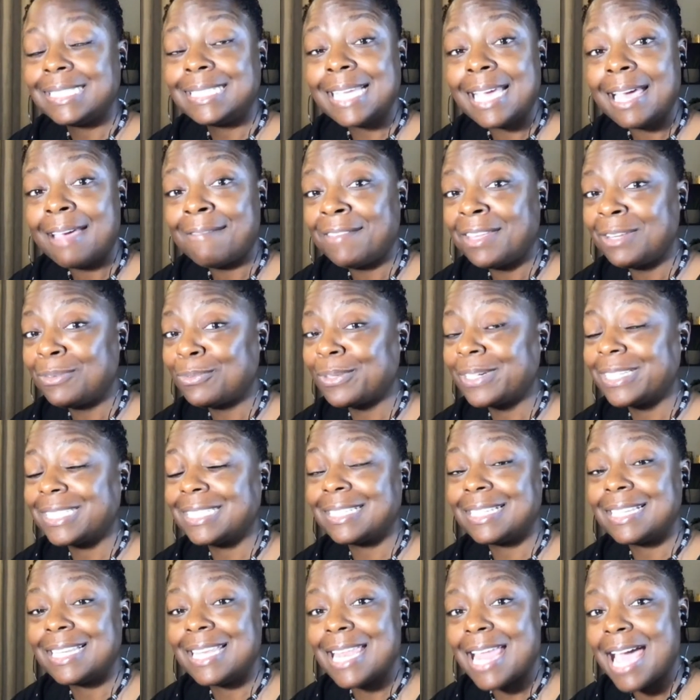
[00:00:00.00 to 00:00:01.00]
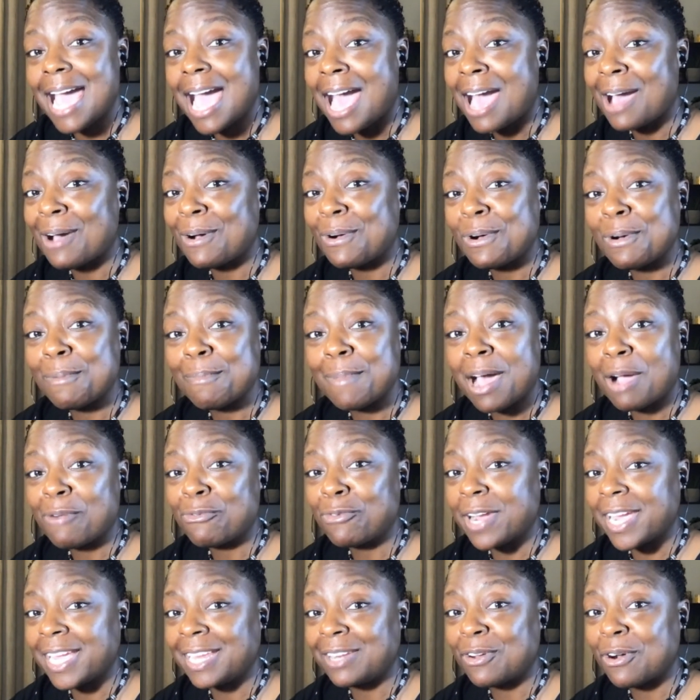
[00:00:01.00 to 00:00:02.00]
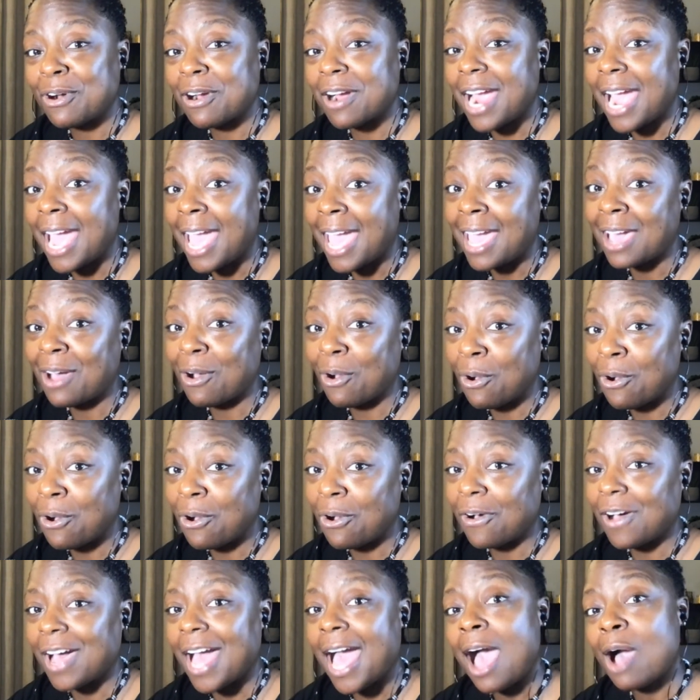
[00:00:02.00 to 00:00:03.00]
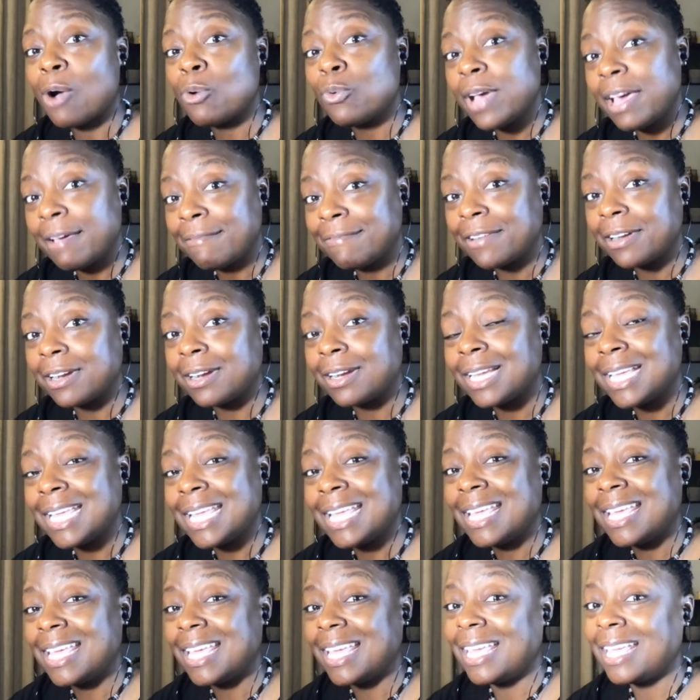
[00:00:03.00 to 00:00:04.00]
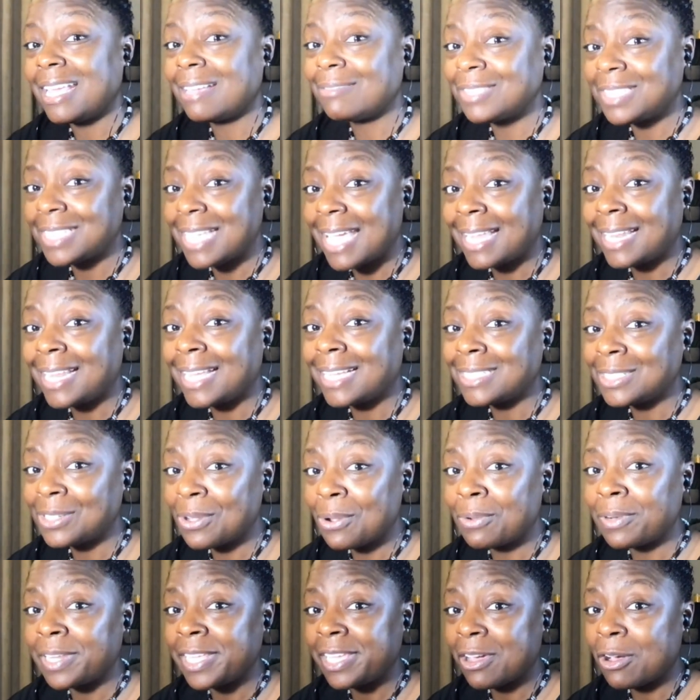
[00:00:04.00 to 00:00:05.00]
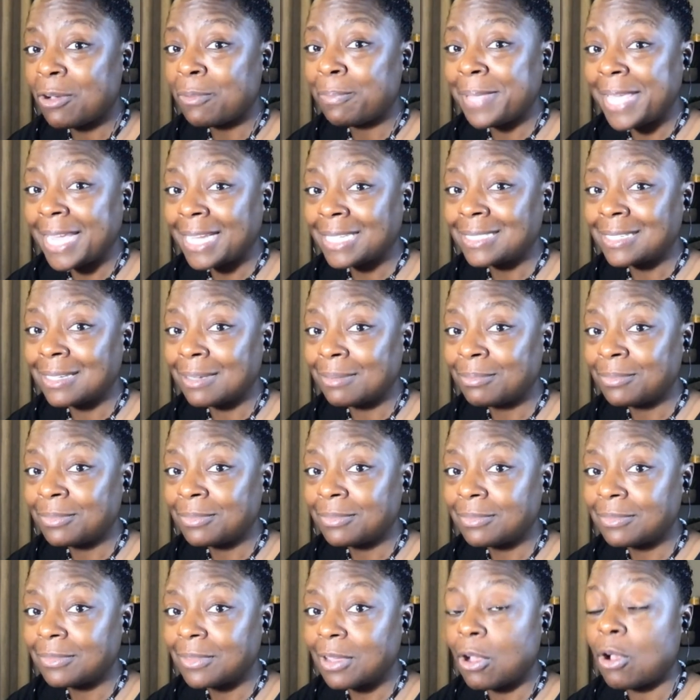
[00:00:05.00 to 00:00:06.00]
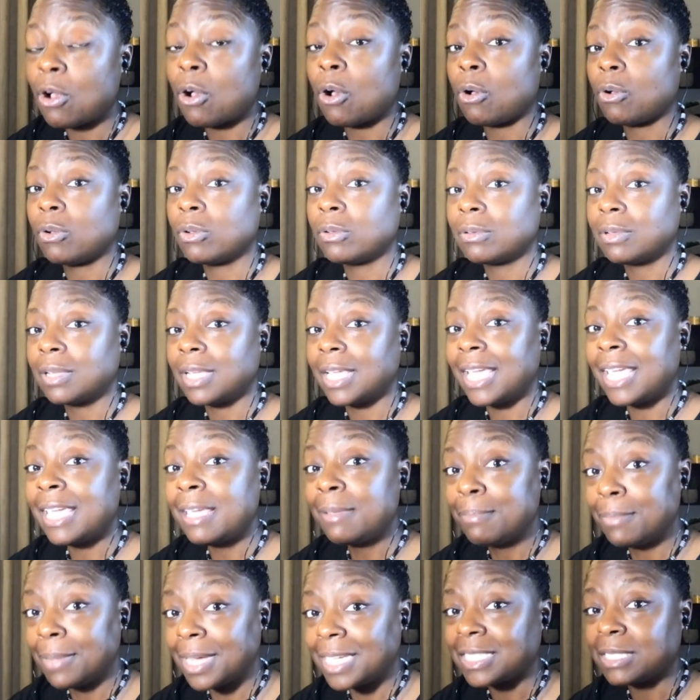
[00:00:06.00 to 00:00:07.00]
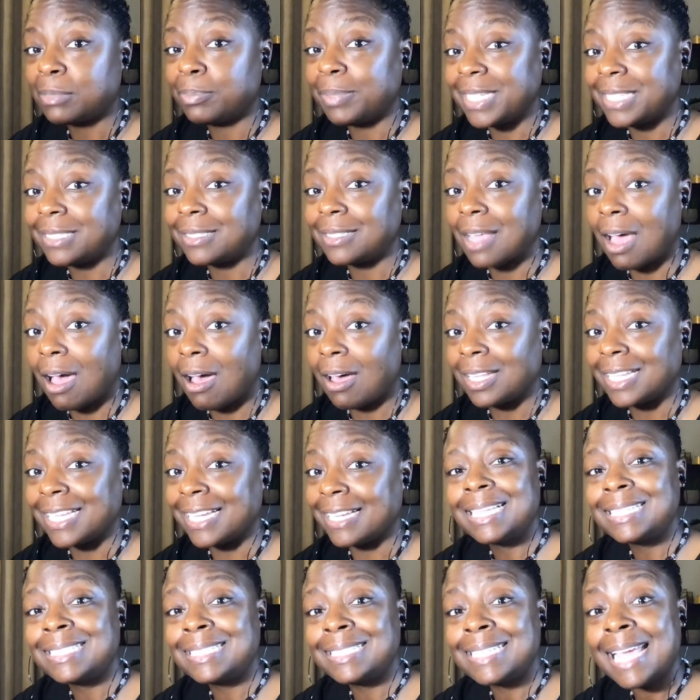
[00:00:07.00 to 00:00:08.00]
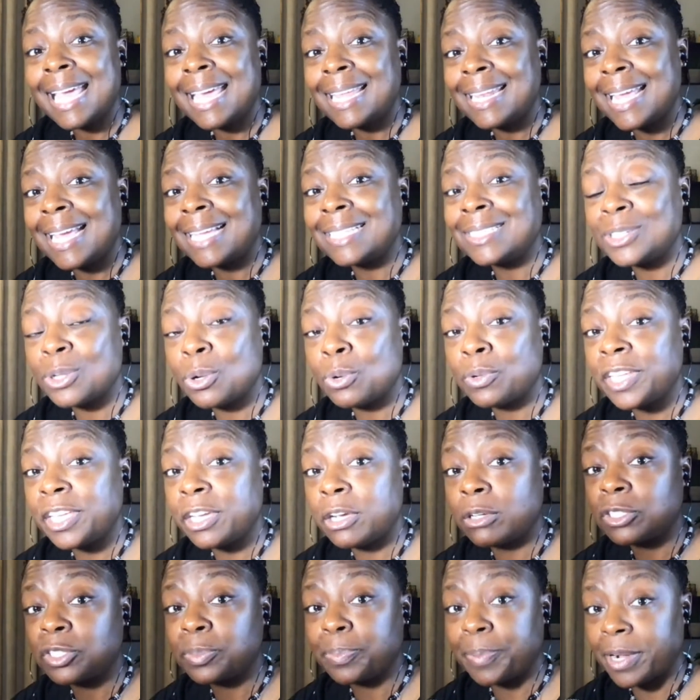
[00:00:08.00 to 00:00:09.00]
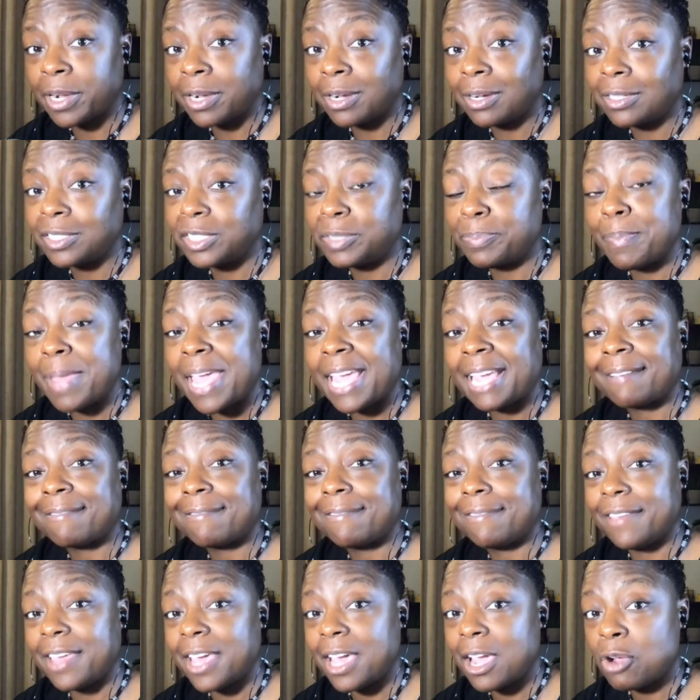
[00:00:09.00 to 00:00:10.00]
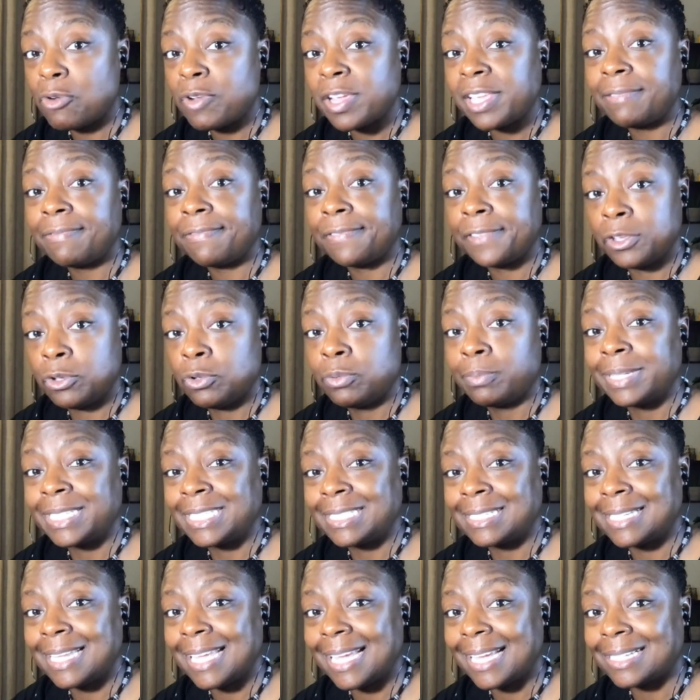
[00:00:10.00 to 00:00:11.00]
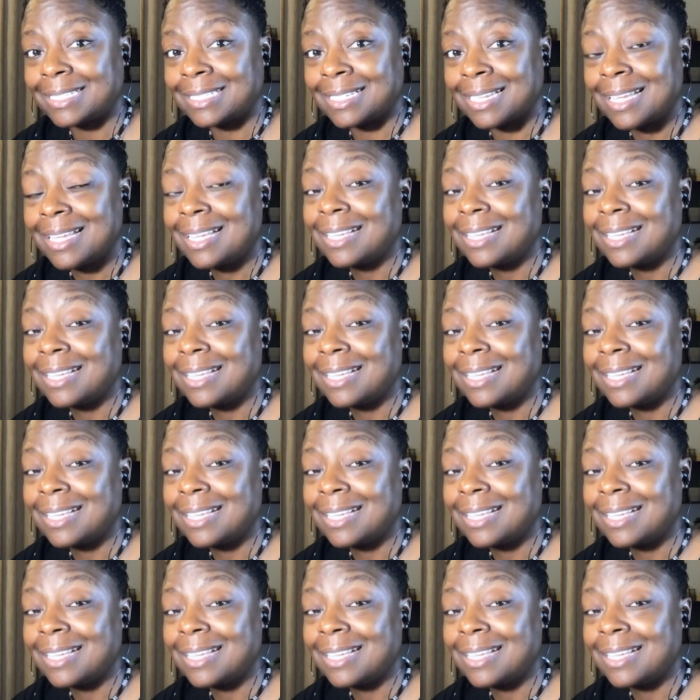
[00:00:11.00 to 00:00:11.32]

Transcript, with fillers: Devin was not on my radar at all. However, if San Antonio picked him, oh, he must be solid. The San Antonio Spurs make very few mistakes.